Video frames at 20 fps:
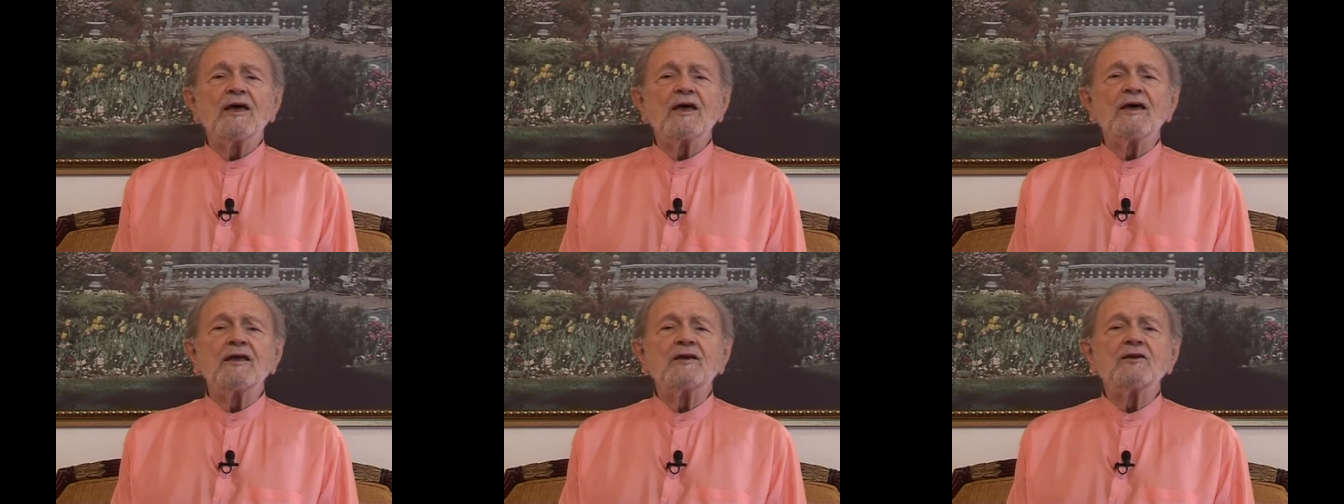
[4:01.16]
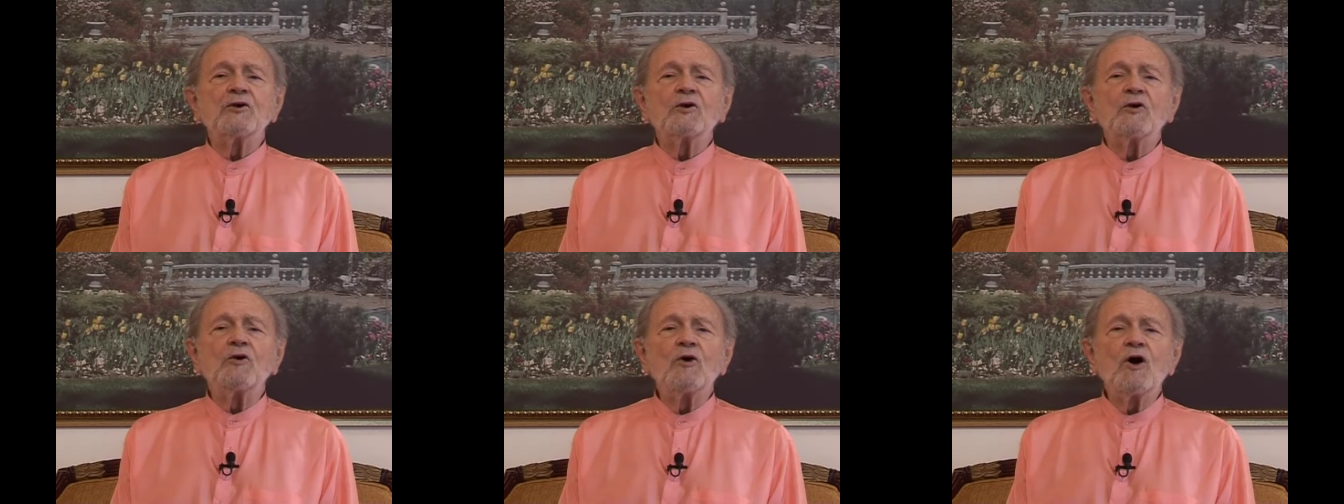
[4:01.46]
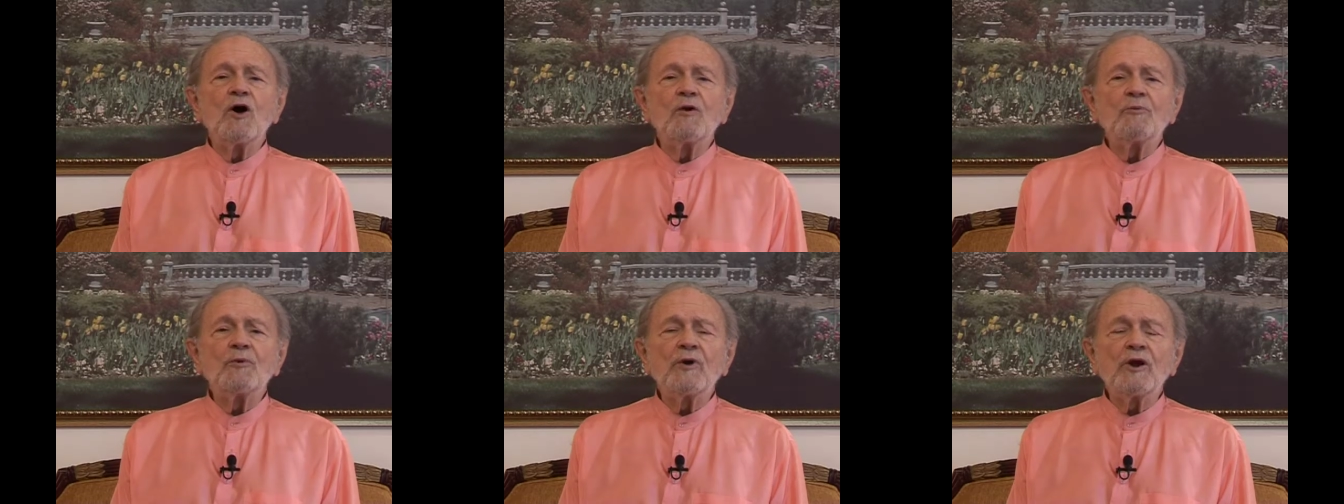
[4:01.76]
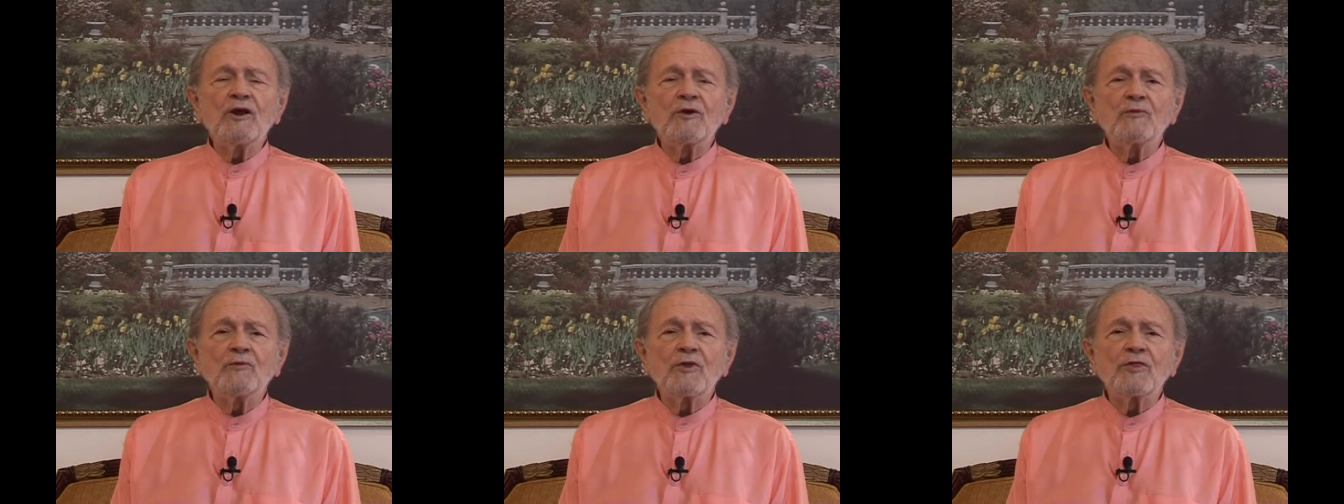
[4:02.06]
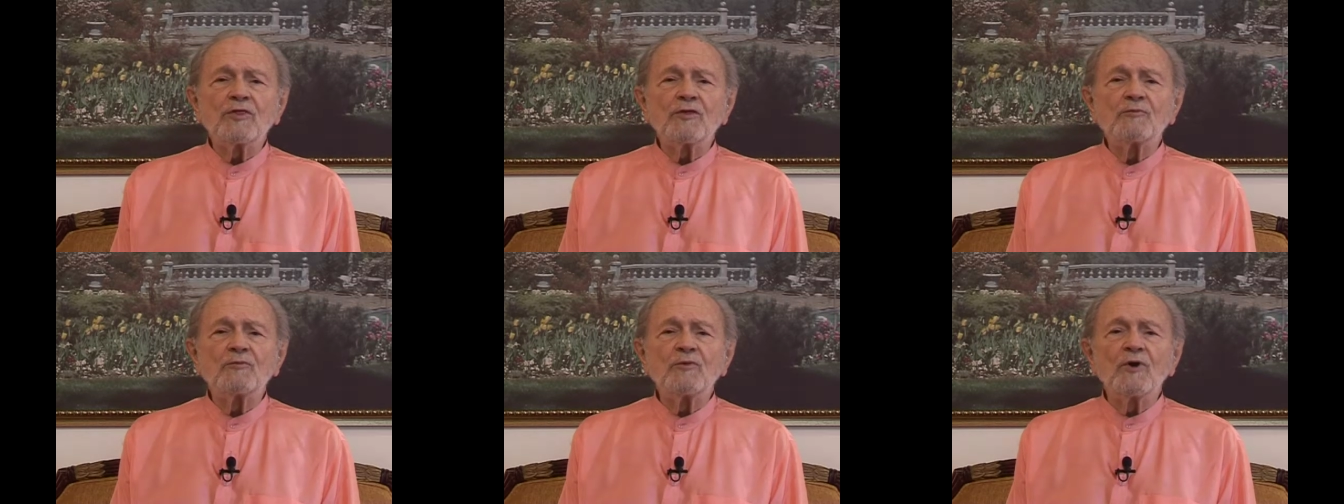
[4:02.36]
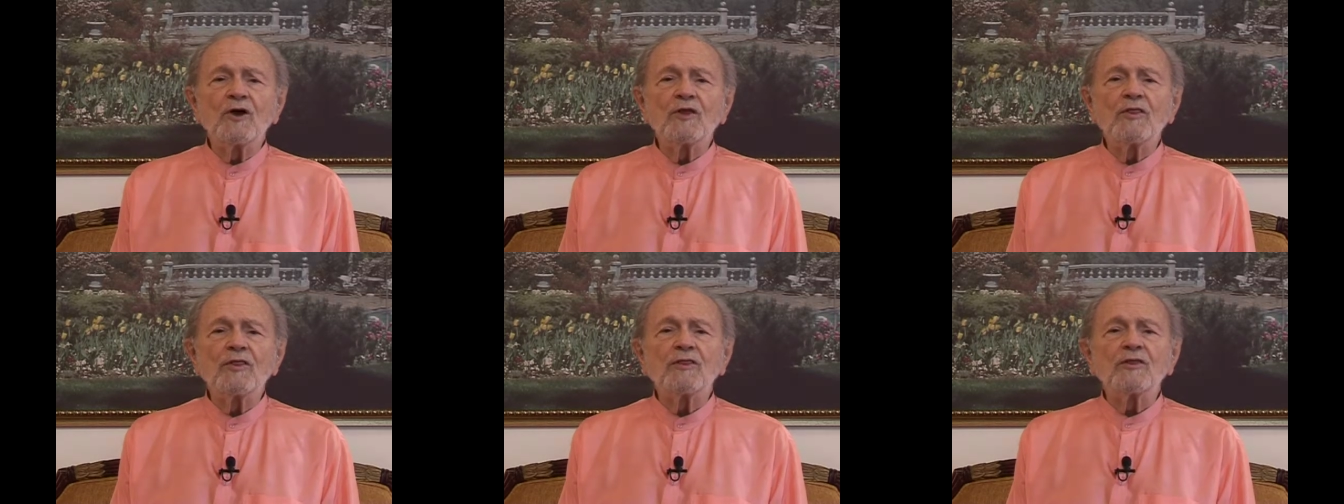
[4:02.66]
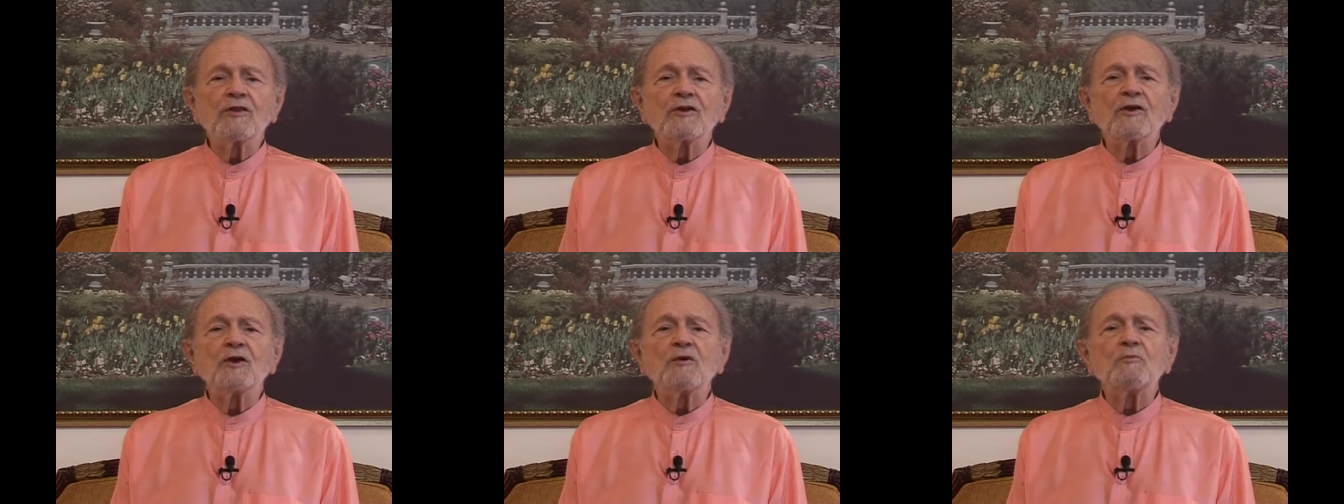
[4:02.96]
and to cooperate with them rather
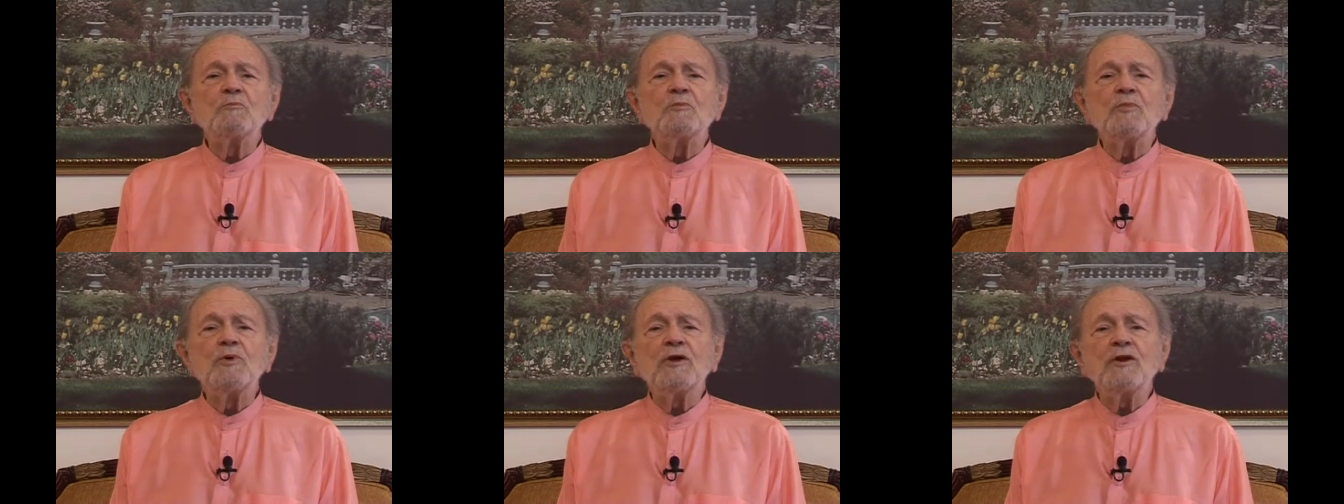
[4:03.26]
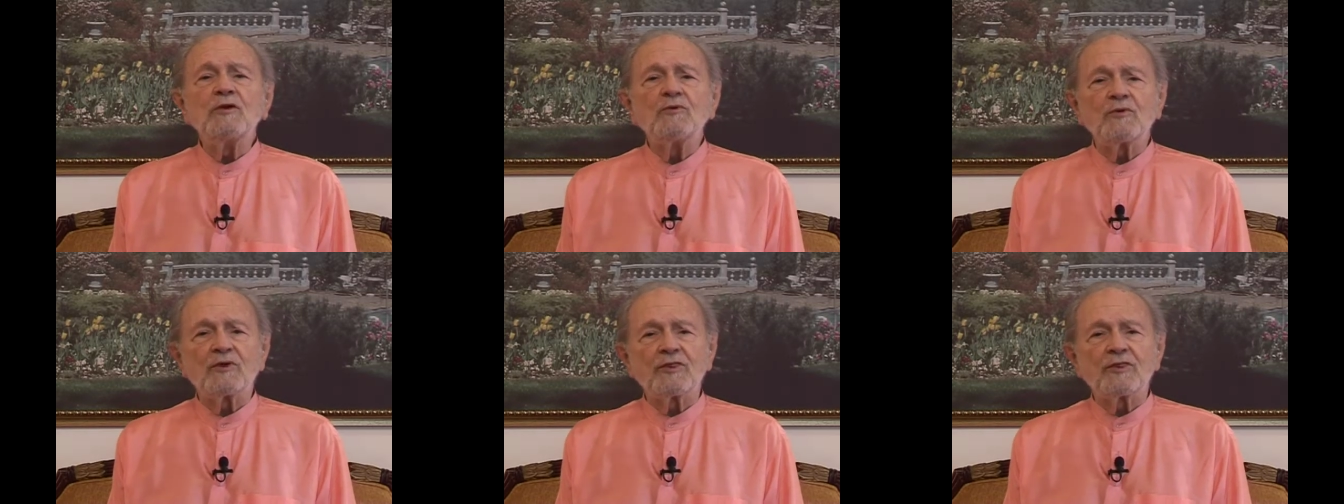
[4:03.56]
than compete